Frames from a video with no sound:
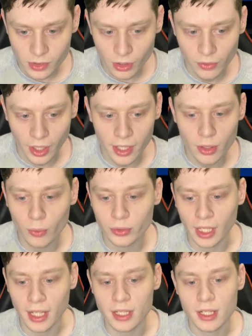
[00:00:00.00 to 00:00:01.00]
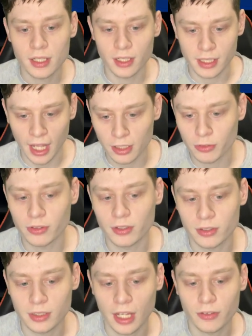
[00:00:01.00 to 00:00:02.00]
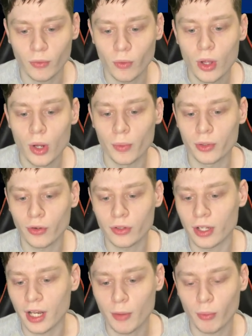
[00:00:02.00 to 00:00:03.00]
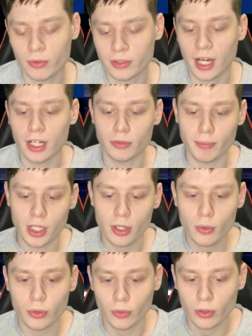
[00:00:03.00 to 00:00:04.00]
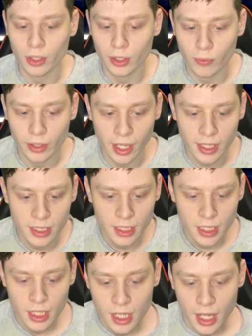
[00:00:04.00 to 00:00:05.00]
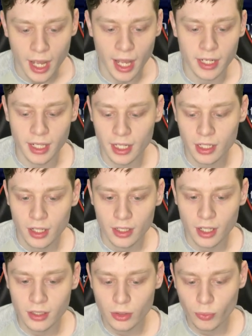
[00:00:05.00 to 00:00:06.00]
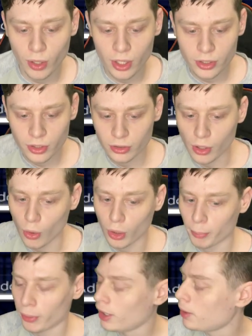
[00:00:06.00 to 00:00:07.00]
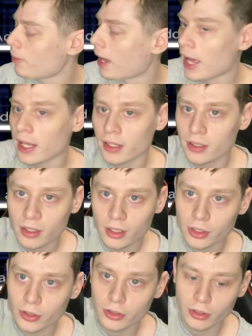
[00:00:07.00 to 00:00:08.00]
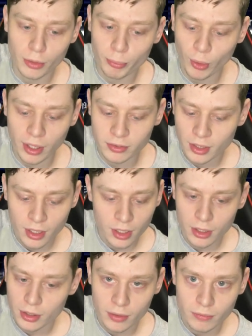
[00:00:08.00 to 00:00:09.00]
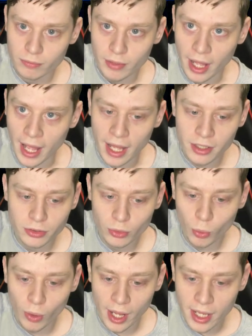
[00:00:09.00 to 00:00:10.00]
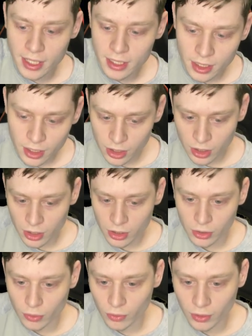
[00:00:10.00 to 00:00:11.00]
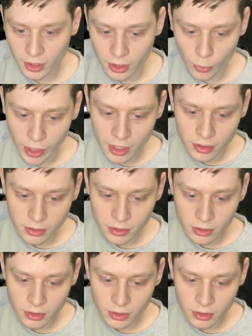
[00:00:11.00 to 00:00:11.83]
Okay, it will say the test was successful. Return to the network settings menu. You're going to click OK, and then this is where you just go completely back. You're just going to press X or A. You're going to click quit. Going